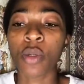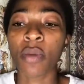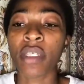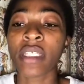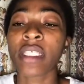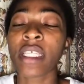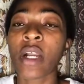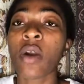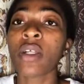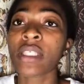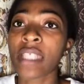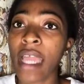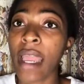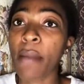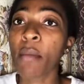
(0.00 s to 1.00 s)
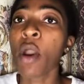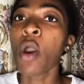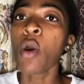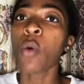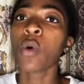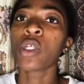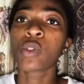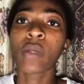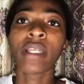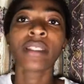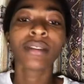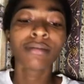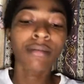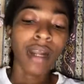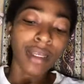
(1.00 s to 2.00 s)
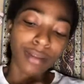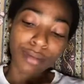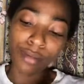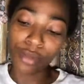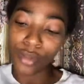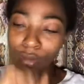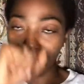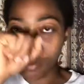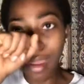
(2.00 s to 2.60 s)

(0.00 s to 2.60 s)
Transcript: But the second time was when the gbas